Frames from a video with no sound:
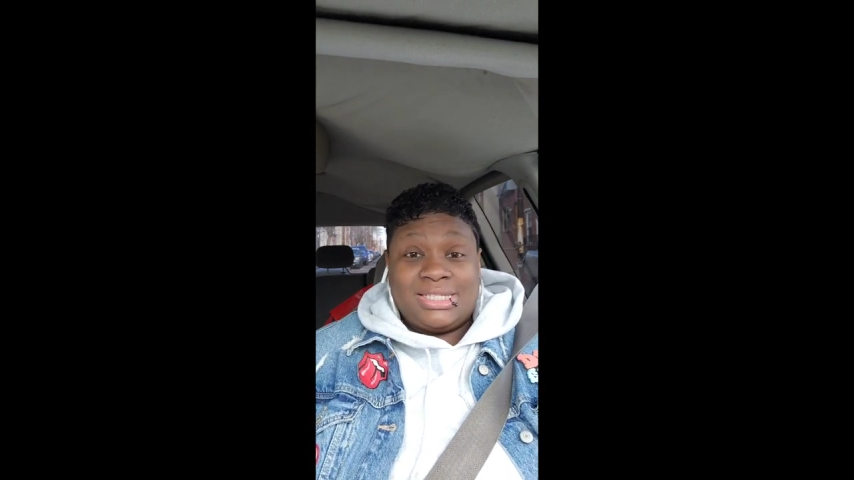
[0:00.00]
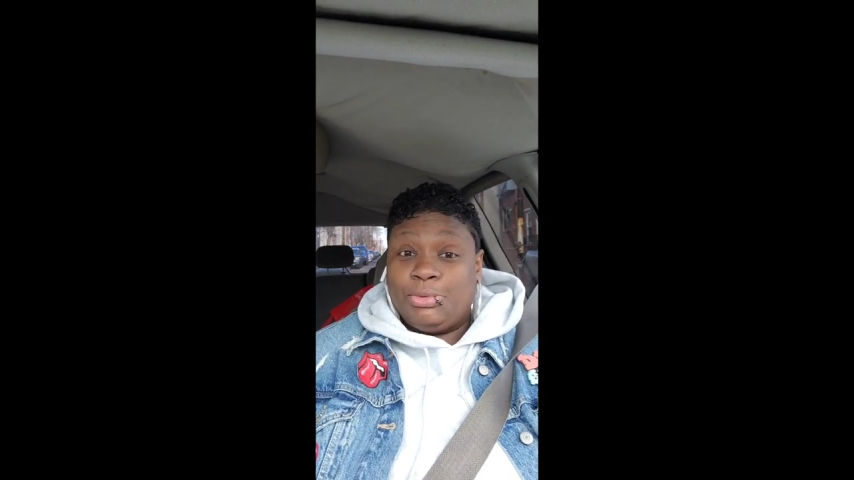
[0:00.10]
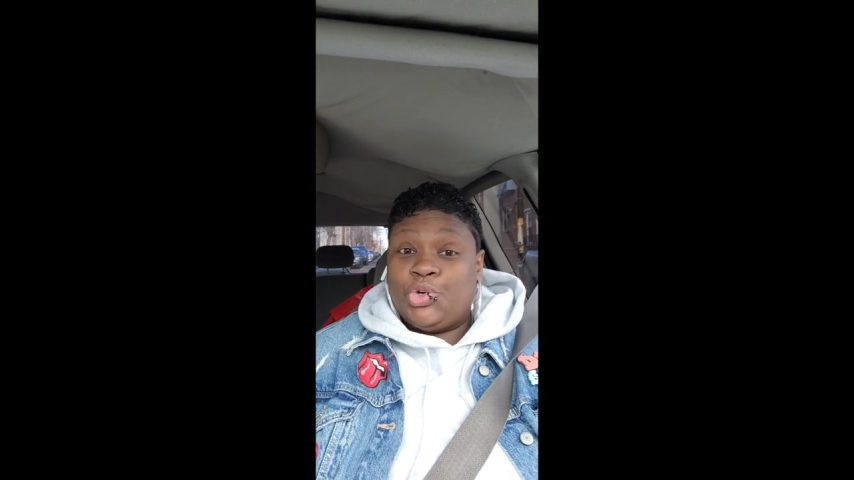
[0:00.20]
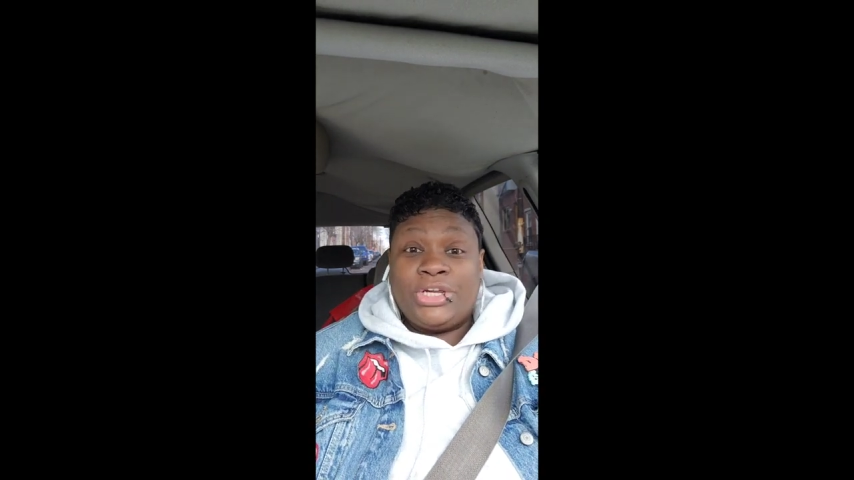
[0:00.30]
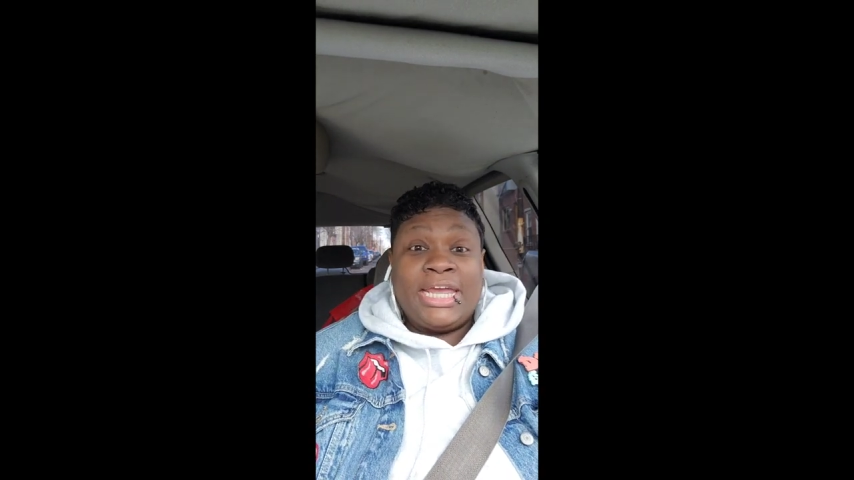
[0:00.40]

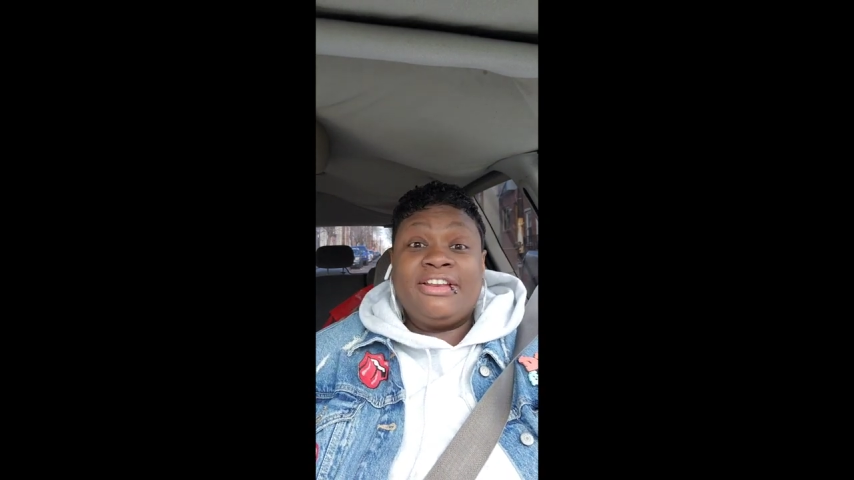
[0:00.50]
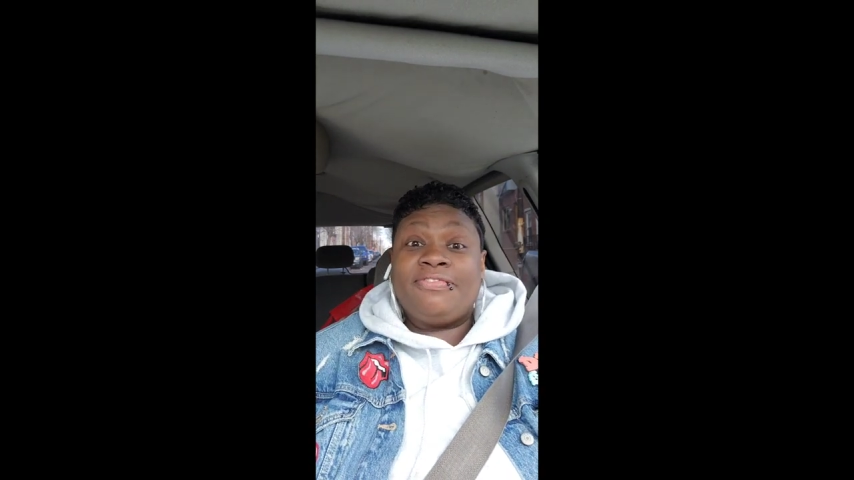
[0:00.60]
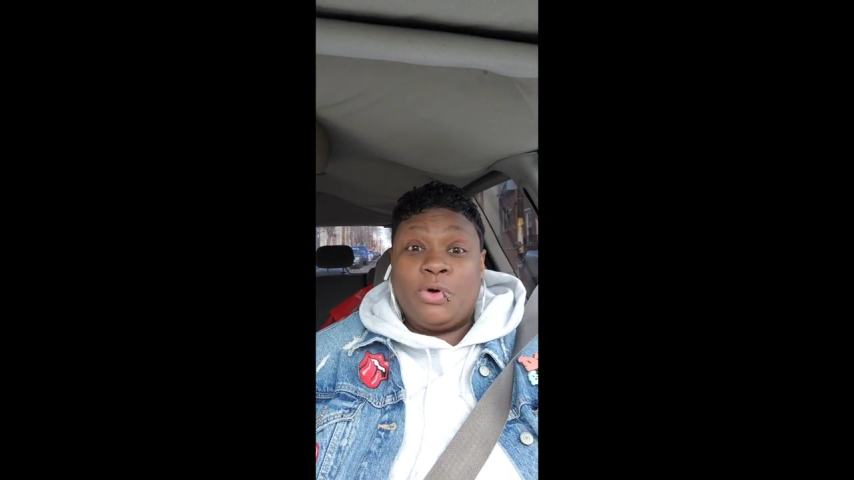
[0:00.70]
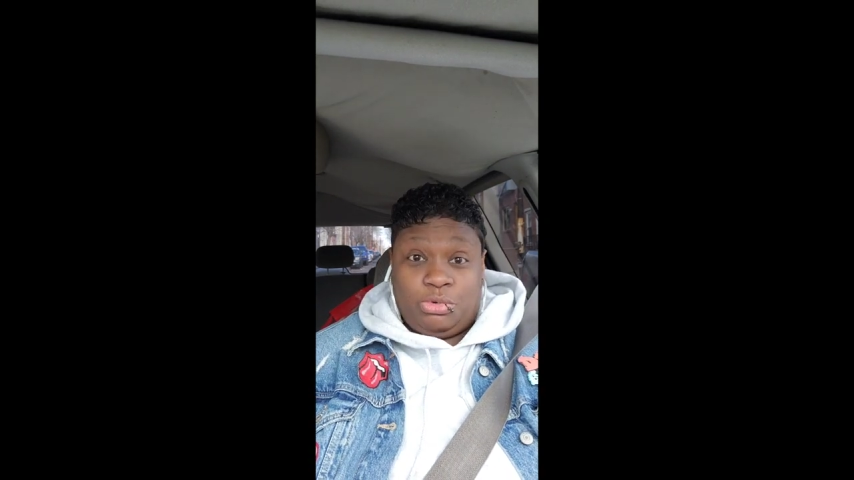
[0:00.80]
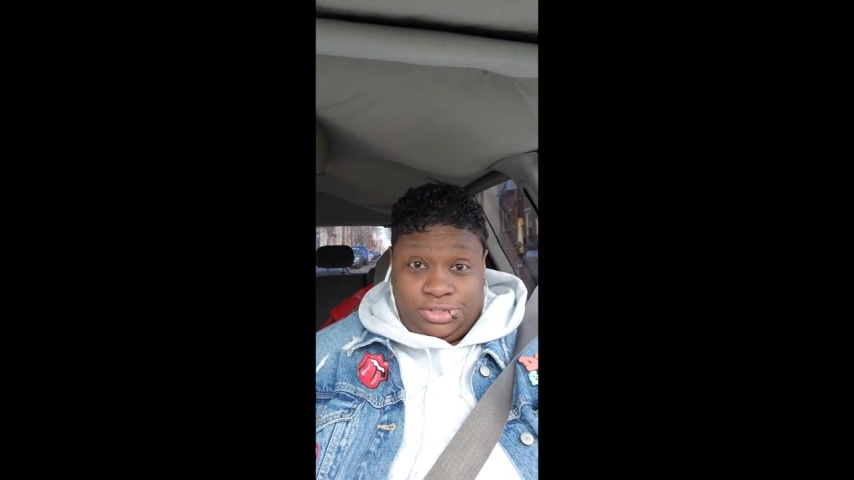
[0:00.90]
some
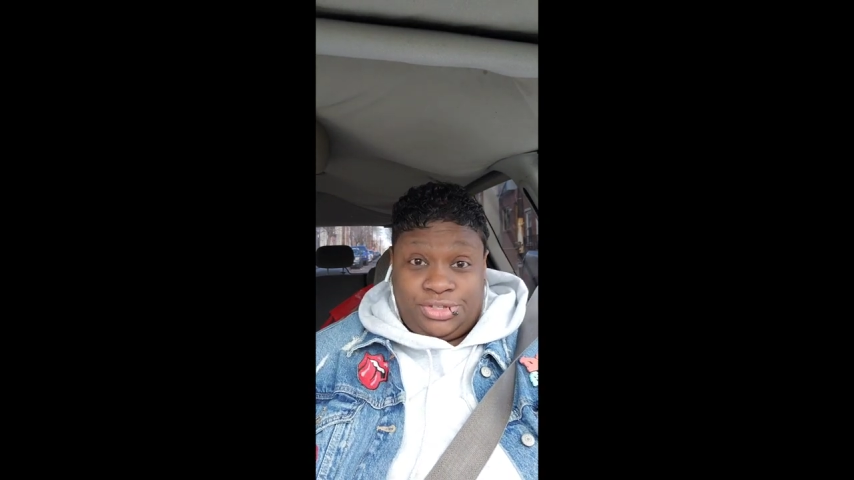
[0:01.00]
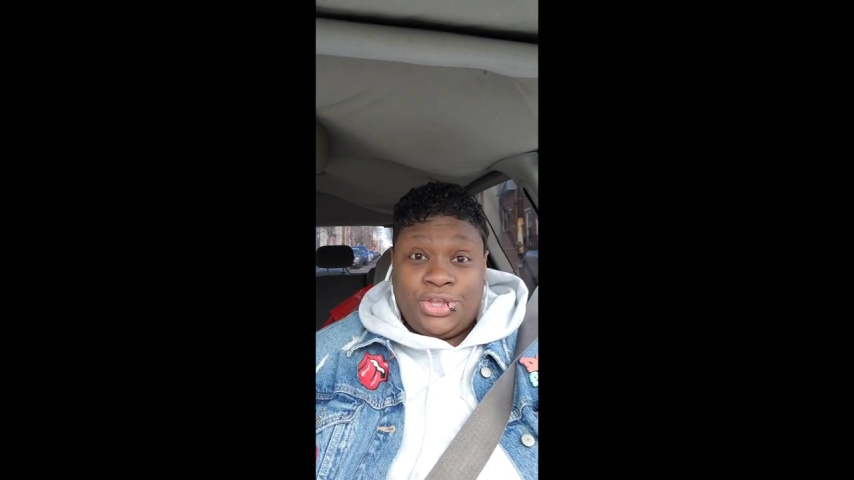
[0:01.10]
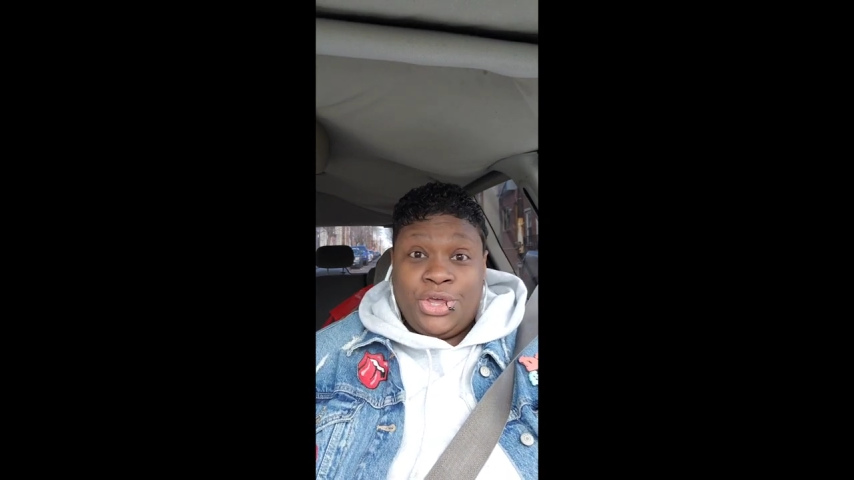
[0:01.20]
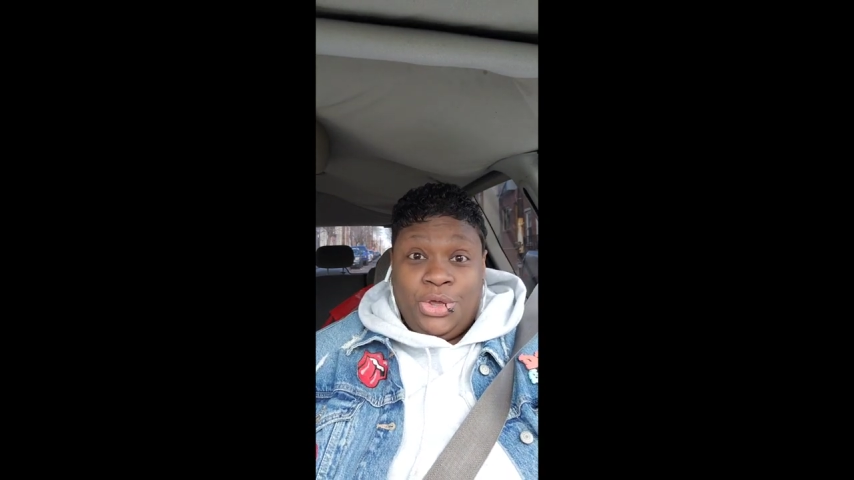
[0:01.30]
creative folks